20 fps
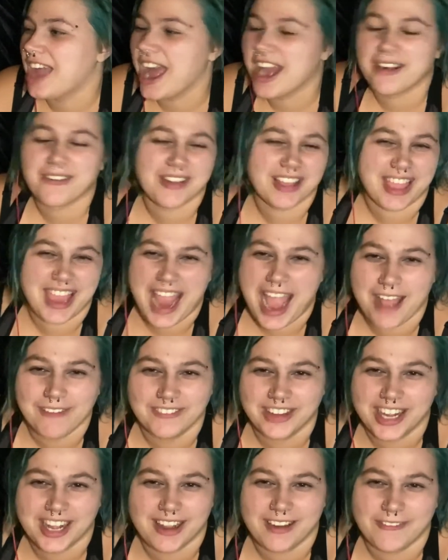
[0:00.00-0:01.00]
I don't really have
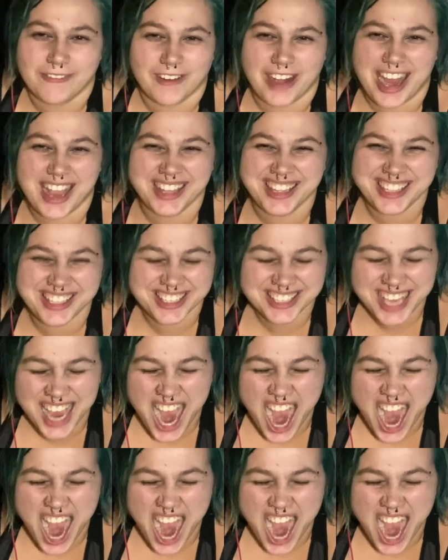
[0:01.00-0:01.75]
any friends.